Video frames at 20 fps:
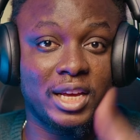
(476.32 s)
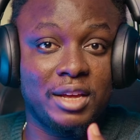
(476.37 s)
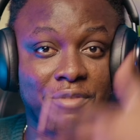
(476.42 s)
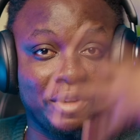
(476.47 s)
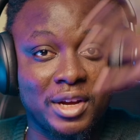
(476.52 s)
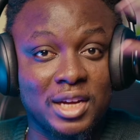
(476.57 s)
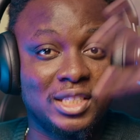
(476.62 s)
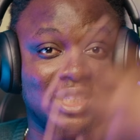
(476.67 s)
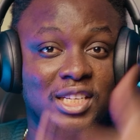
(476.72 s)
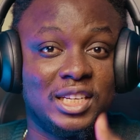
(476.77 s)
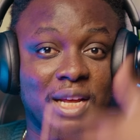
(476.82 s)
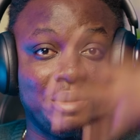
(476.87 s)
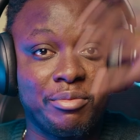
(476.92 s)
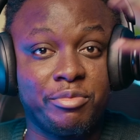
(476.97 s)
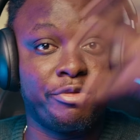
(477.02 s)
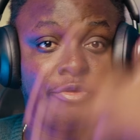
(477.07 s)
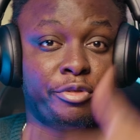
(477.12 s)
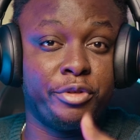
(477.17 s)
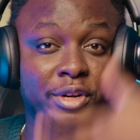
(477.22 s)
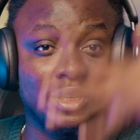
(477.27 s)
if you can see them
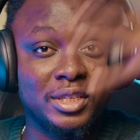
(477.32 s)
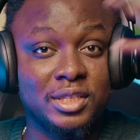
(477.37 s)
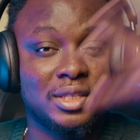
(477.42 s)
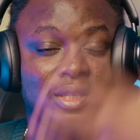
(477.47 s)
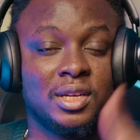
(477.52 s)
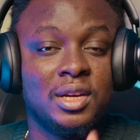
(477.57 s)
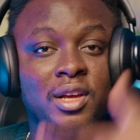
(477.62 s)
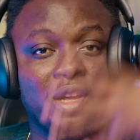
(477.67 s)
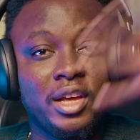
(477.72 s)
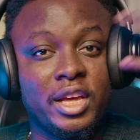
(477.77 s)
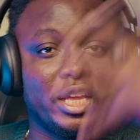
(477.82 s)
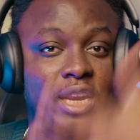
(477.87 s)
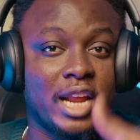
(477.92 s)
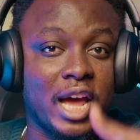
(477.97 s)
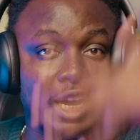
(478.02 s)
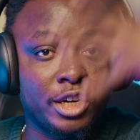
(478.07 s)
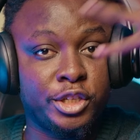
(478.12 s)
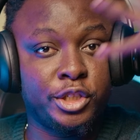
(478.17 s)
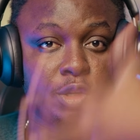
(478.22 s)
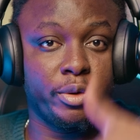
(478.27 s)
freeze in
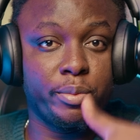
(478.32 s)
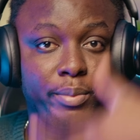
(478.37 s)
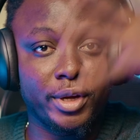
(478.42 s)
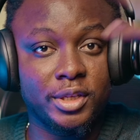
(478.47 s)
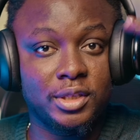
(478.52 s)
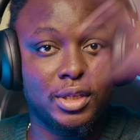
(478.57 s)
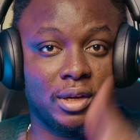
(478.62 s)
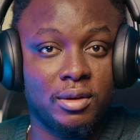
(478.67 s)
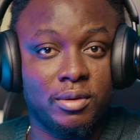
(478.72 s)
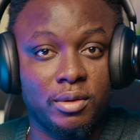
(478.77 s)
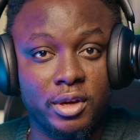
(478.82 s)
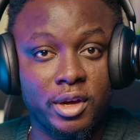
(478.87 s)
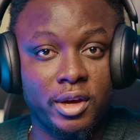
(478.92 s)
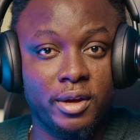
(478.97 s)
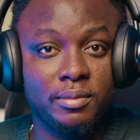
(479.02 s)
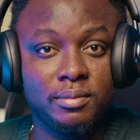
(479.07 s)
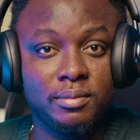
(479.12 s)
action better okay